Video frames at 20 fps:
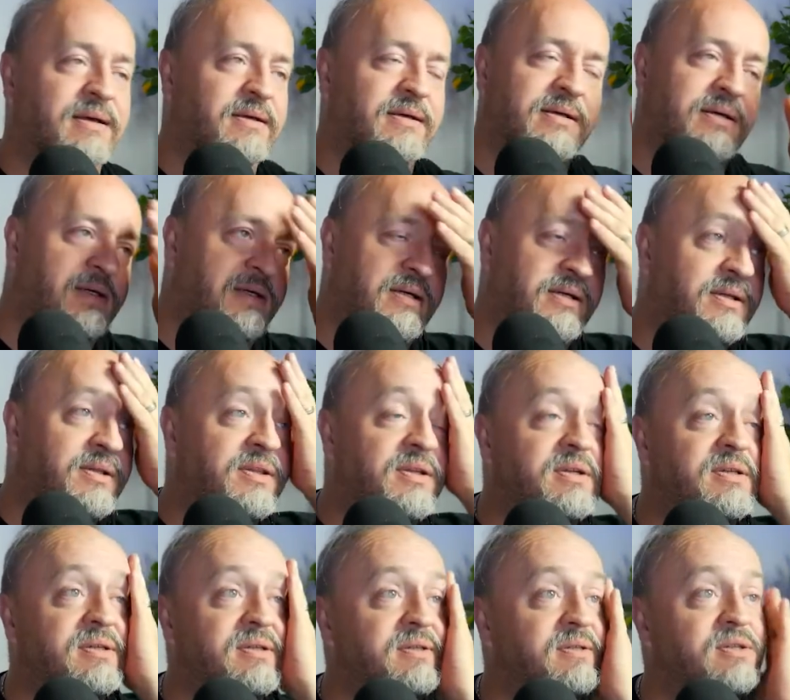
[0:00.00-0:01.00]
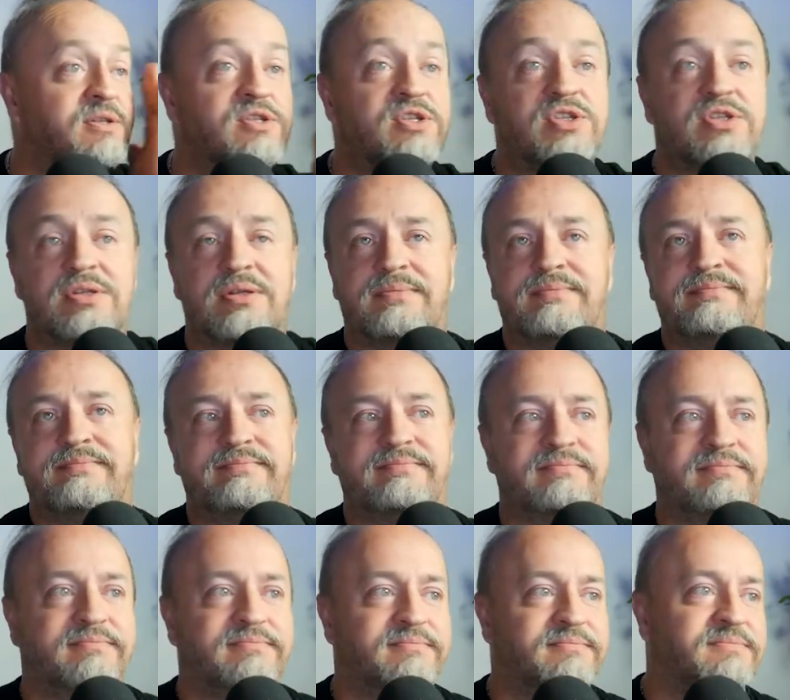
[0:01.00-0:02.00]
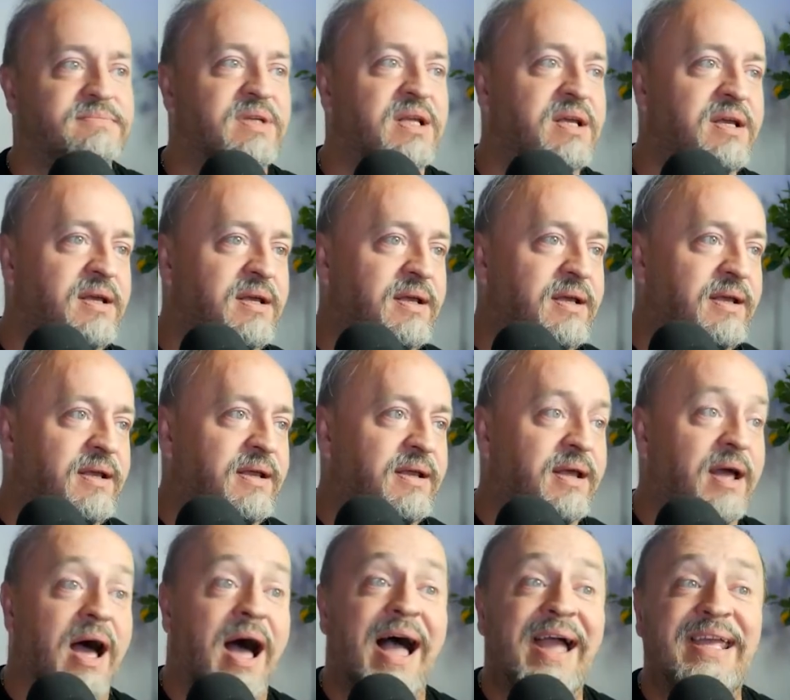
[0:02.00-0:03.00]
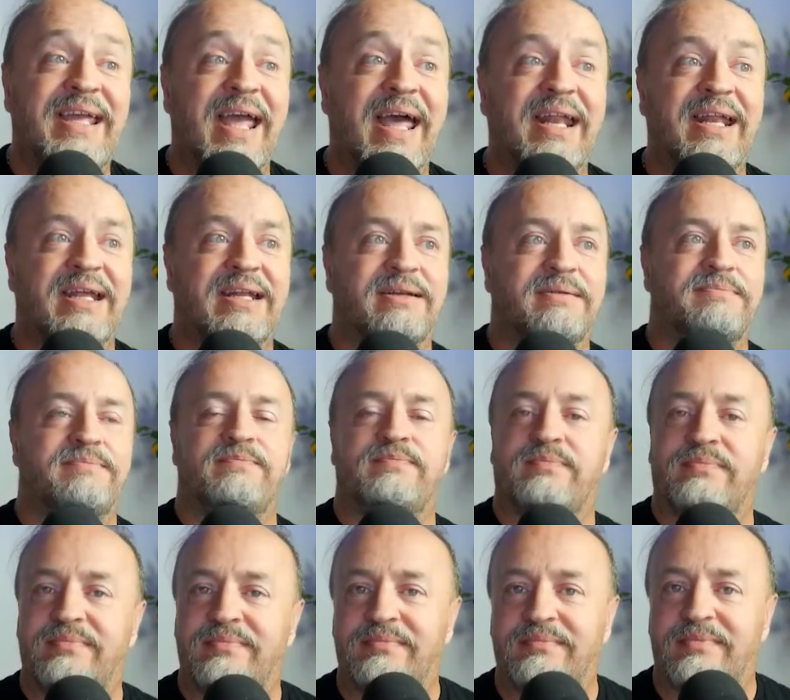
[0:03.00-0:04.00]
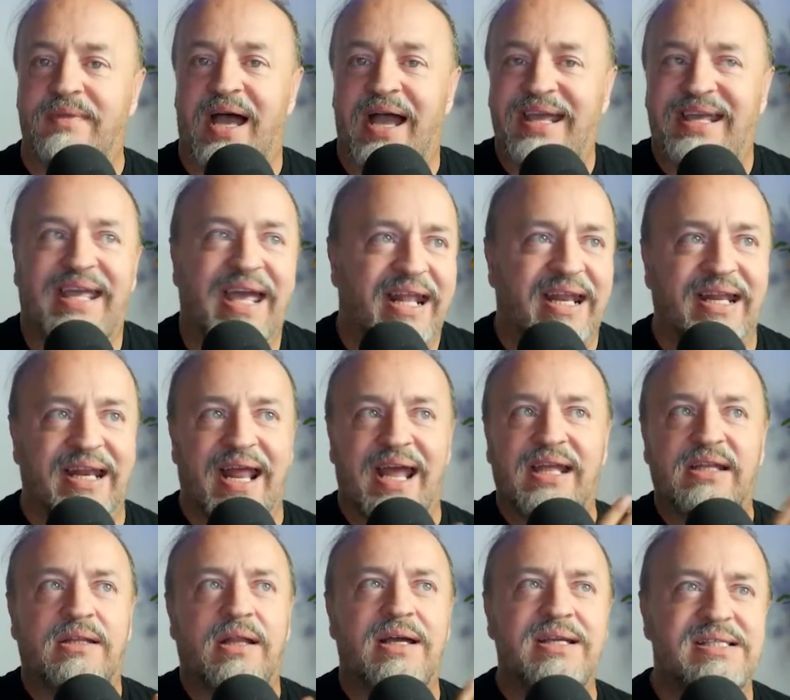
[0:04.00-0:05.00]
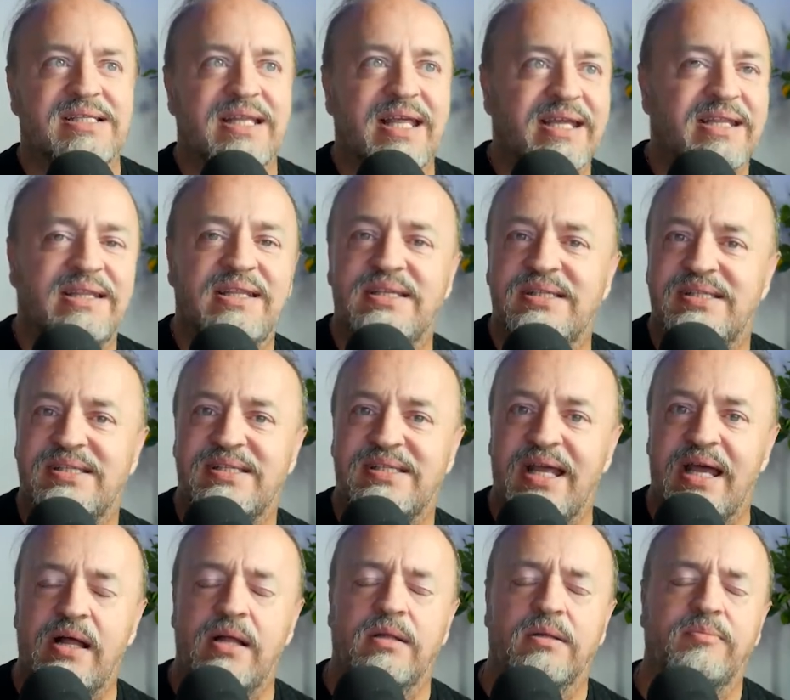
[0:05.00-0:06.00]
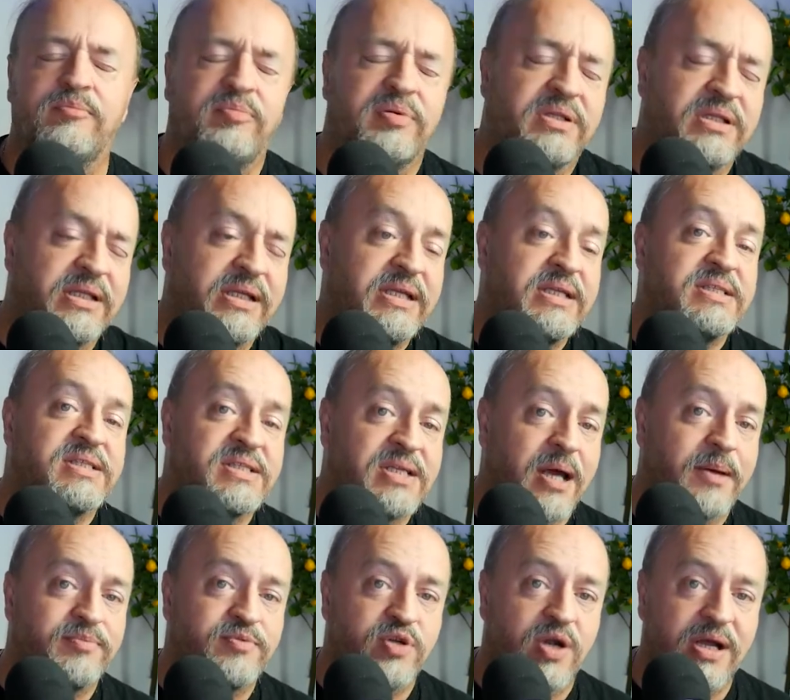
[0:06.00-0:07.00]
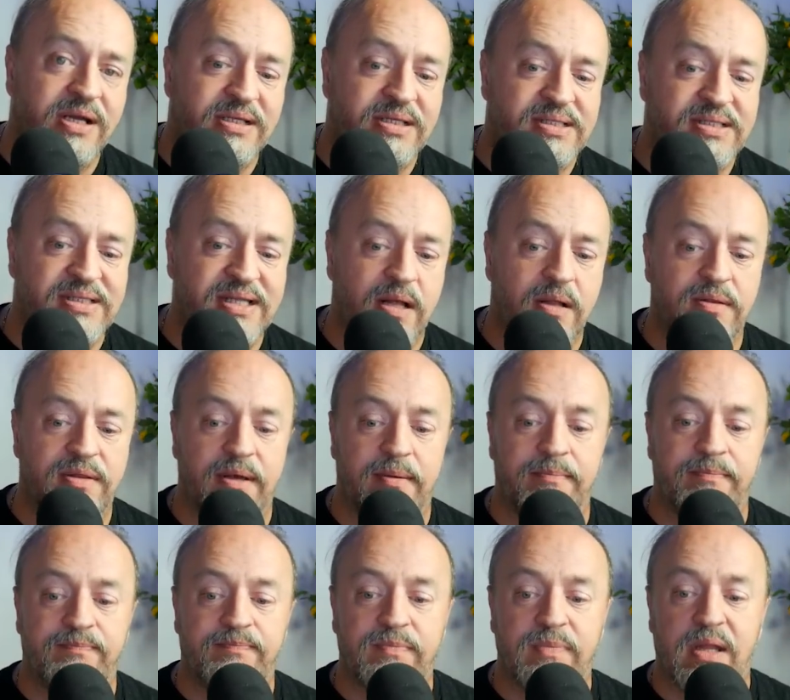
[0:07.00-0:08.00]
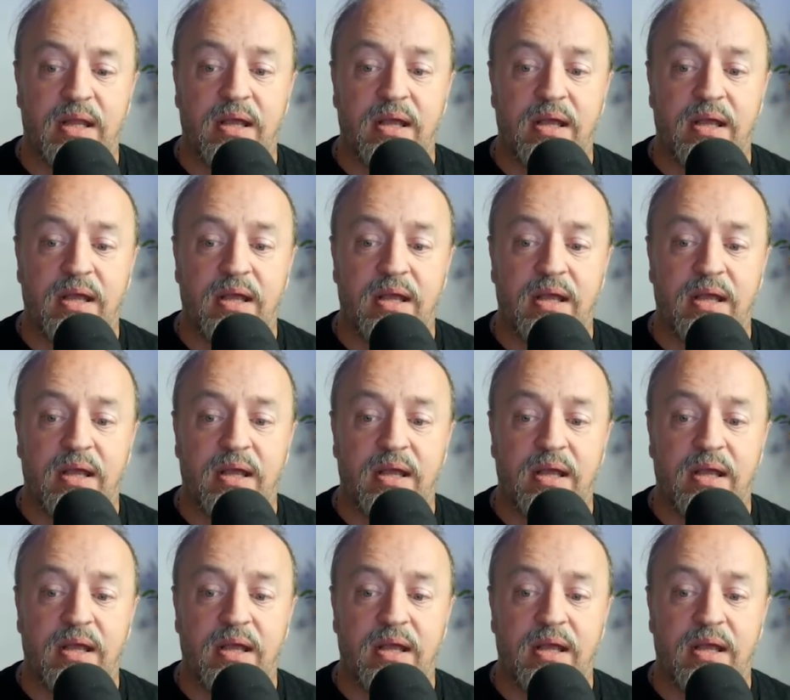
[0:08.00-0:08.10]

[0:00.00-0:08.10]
Oh, there, there's, I get it. I get it. Headlines like this sell. Please stop trying to sell them.